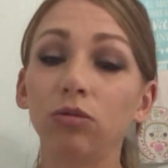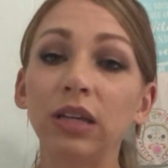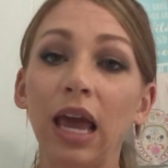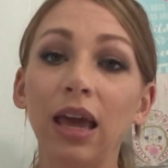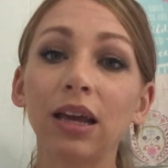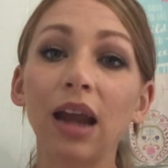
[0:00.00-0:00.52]

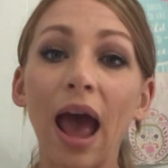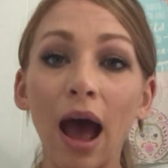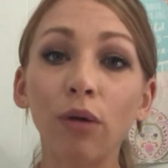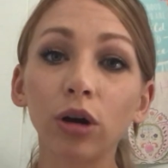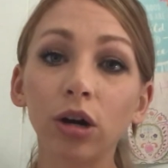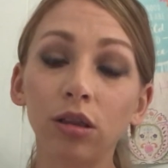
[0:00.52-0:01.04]
take an
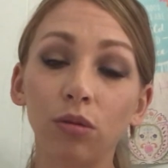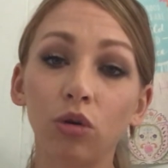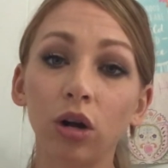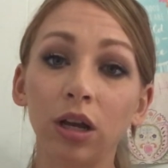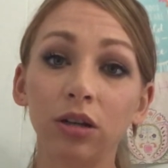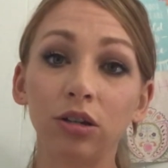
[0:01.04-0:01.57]
hour in the
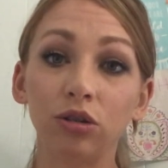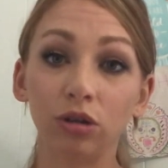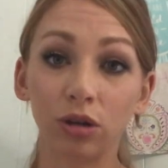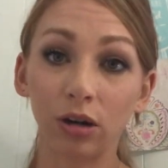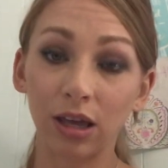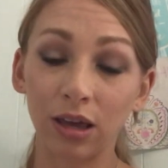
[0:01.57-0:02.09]
morning to do
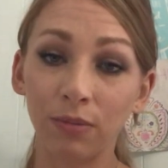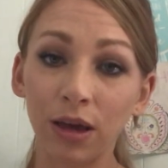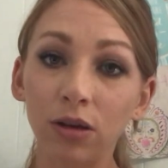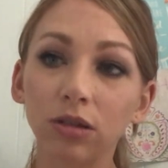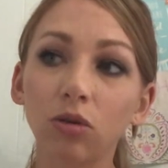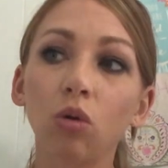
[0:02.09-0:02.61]
your
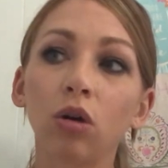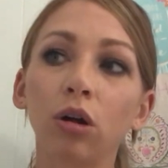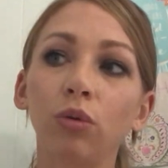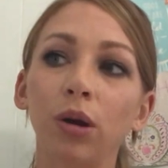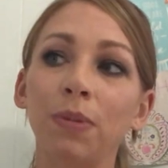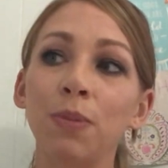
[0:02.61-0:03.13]
emails,
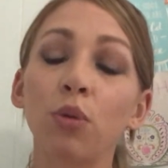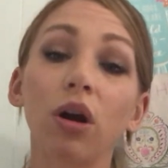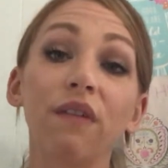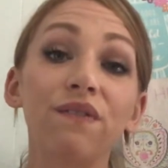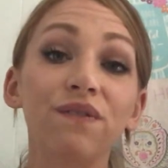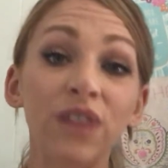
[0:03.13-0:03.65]
or would it be
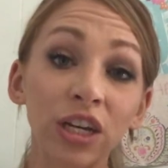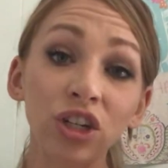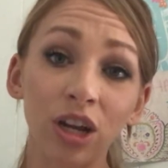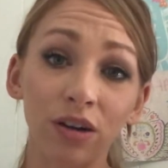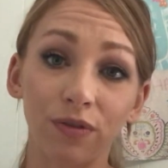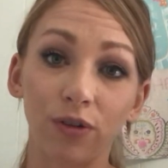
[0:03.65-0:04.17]
more
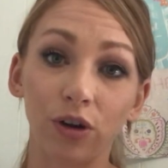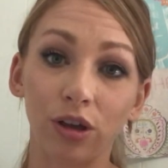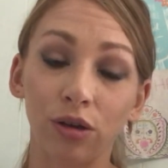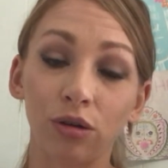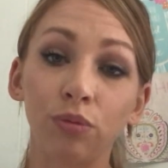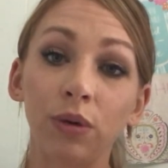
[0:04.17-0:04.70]
efficient for
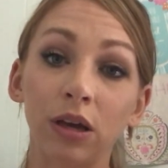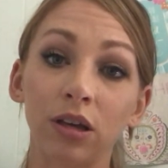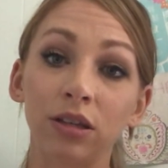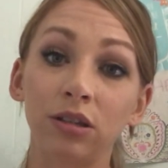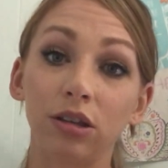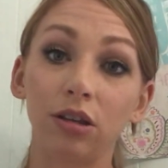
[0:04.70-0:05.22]
you?
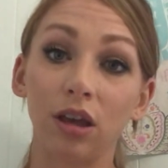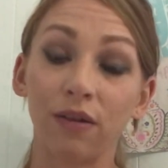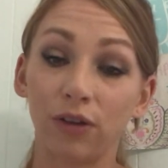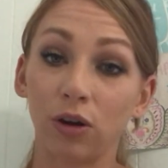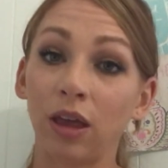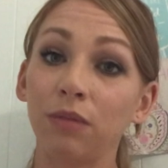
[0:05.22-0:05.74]
Because
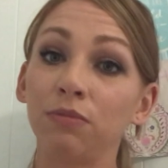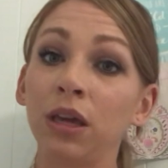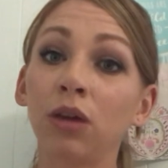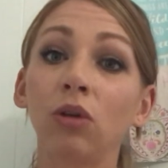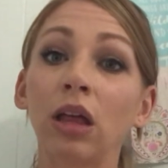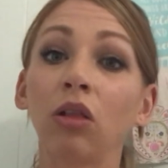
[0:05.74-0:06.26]
if you're like me,
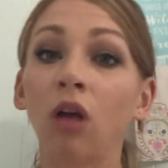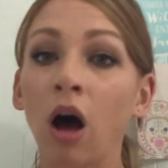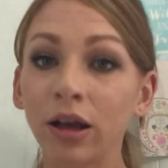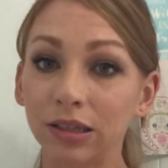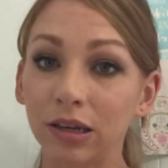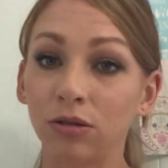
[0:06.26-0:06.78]
you get
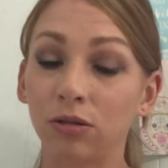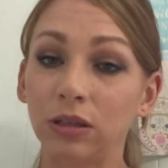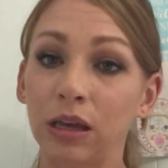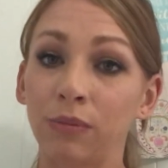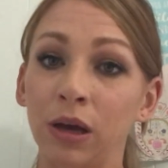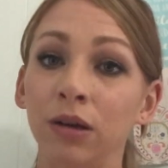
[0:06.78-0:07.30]
lost in those
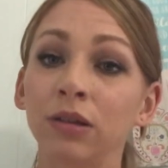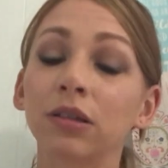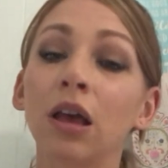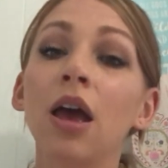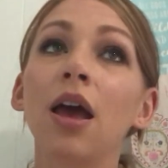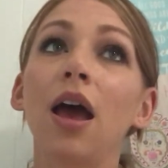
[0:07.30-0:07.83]
emails
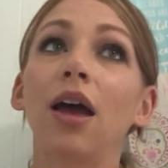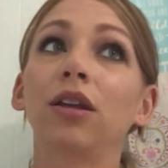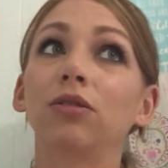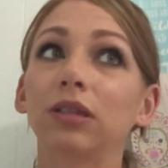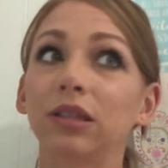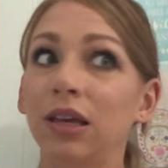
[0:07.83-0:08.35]
and
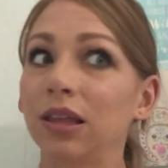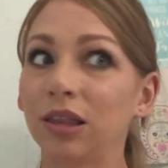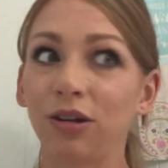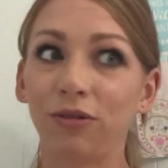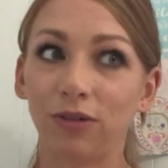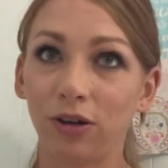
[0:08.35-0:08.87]
you sit in
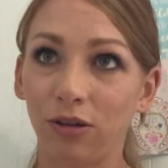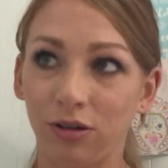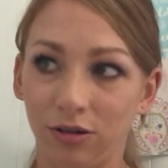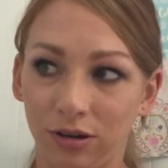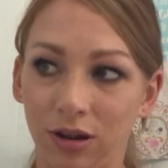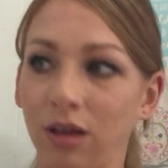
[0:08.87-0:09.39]
there for a
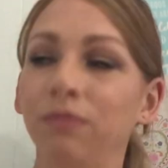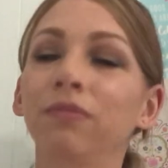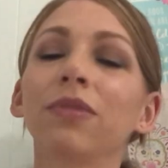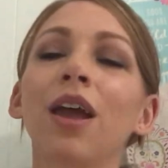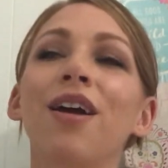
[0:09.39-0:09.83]
long time.